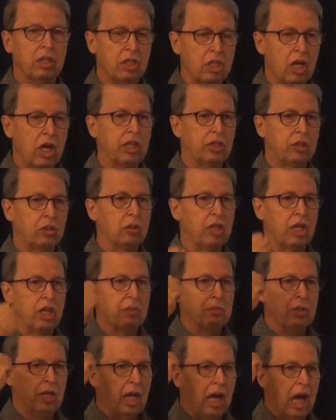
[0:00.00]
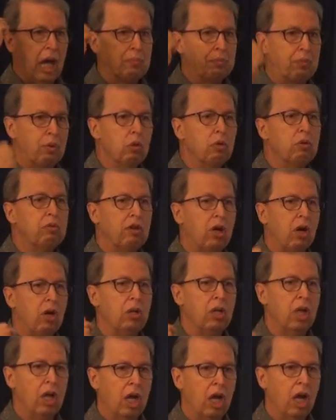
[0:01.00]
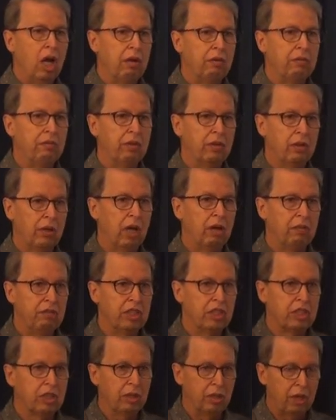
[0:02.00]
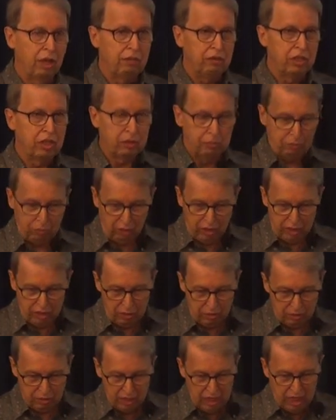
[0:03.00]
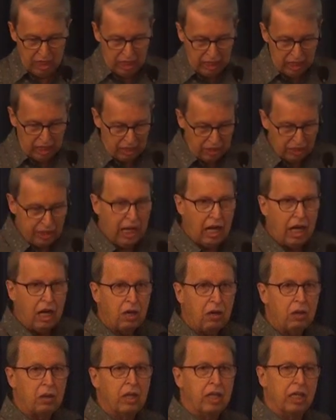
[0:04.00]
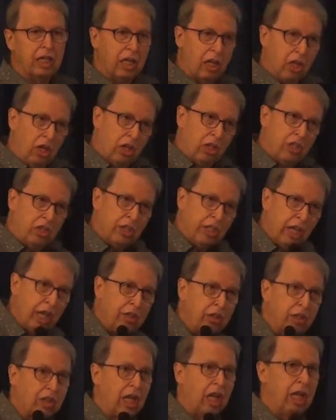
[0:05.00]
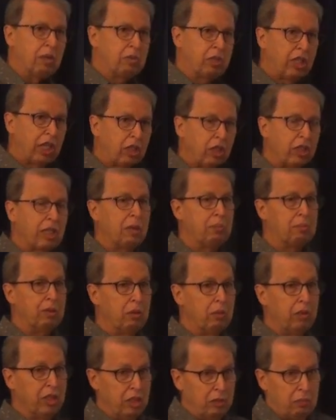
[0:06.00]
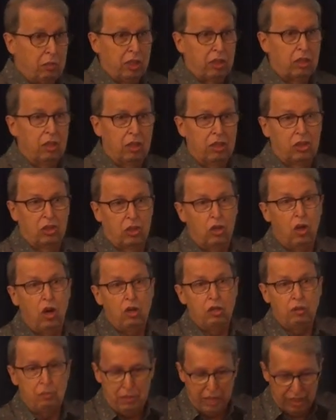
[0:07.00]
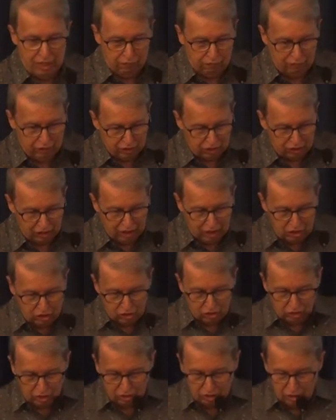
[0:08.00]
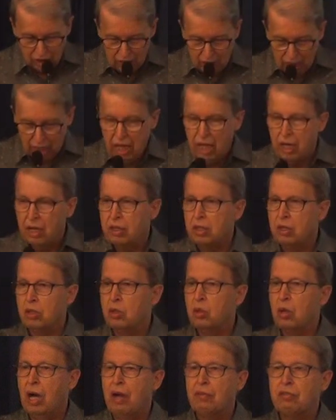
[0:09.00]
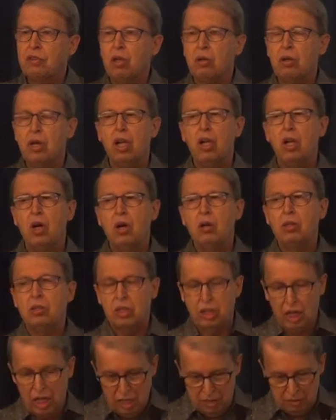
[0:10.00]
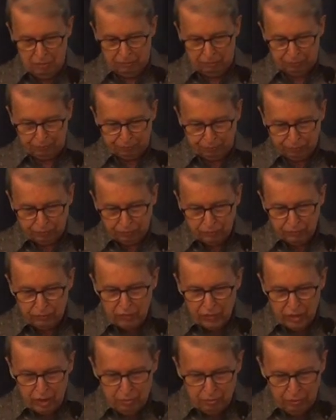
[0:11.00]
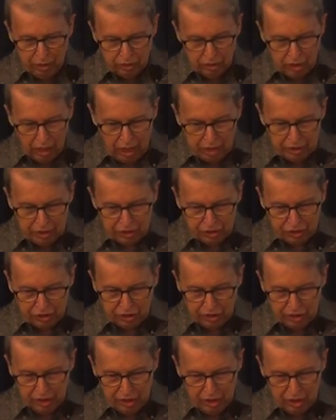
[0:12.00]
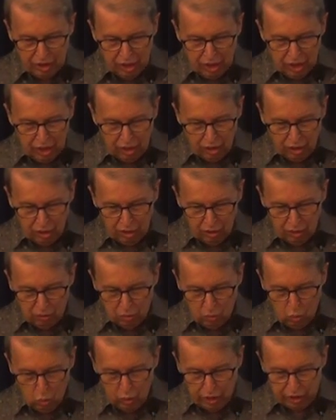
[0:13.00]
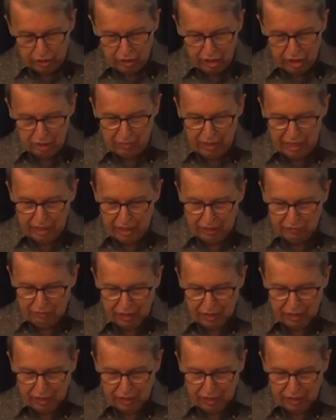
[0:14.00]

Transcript: God to him, approval of, of, his, of his prayer. And now, another time, second appearance, but a third manifestation, you know, after a long time, but God is still uh, with him. I have